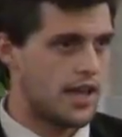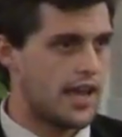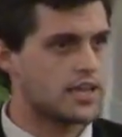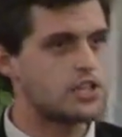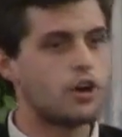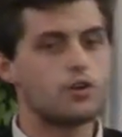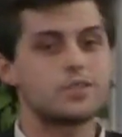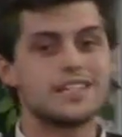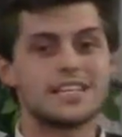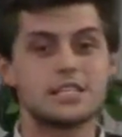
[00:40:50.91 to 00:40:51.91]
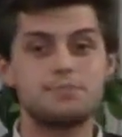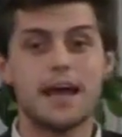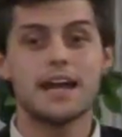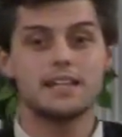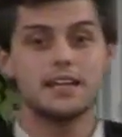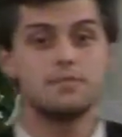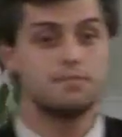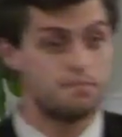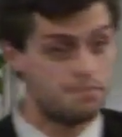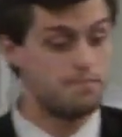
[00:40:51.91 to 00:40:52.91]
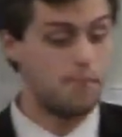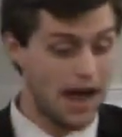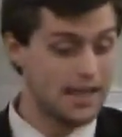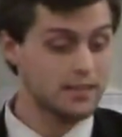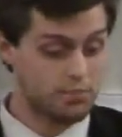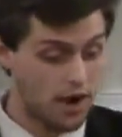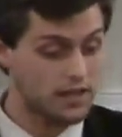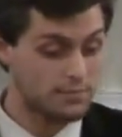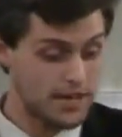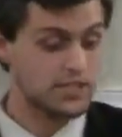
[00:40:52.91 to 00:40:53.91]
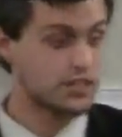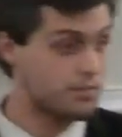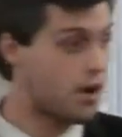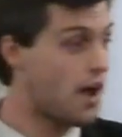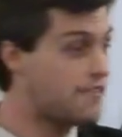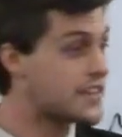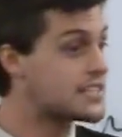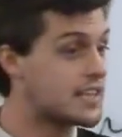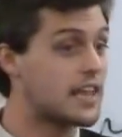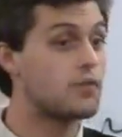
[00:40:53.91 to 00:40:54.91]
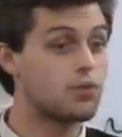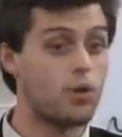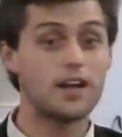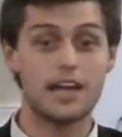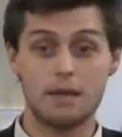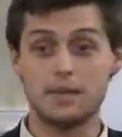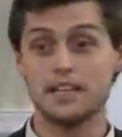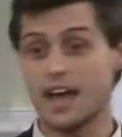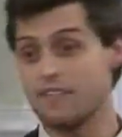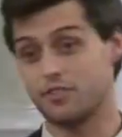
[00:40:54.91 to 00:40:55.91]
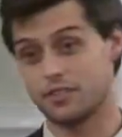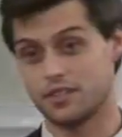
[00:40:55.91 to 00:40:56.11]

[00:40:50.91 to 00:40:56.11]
And so it was expected by the proclamation of the prophets that they would one day be leveled.